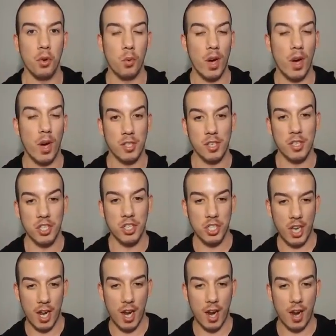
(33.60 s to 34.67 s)
want to
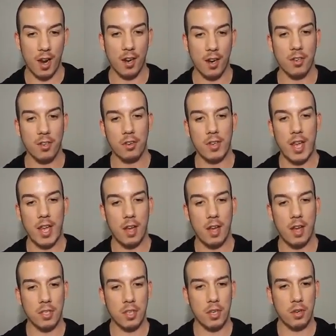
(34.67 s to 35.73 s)
share, go
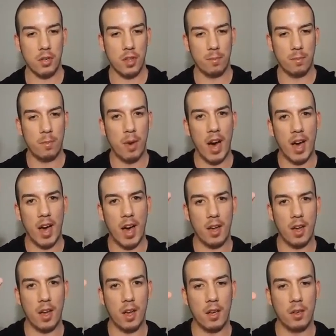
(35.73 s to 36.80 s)
down to the
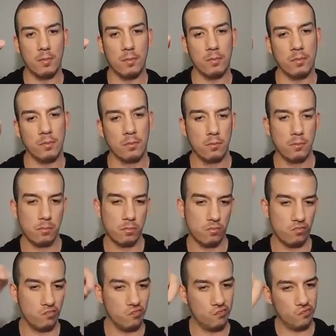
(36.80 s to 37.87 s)
bottom
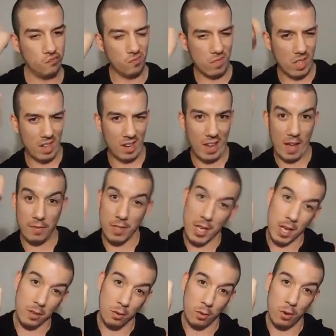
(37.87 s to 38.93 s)
left
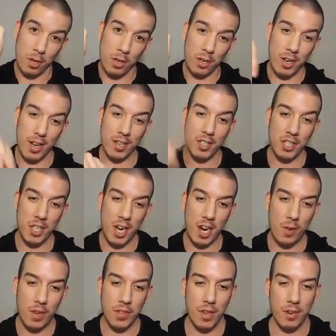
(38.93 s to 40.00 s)
hand corner and
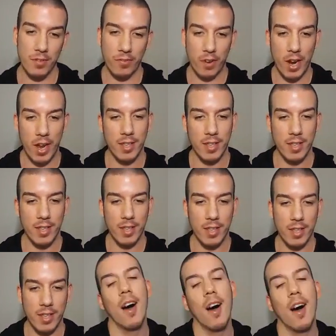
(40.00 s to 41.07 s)
share with your friends.
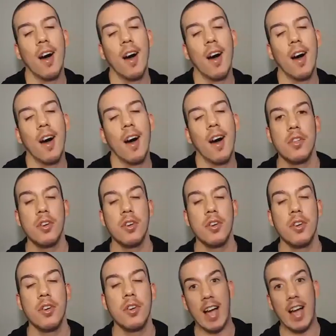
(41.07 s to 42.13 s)

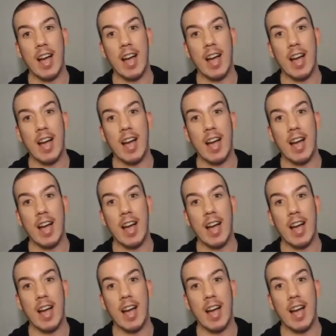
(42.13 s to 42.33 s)
Uh,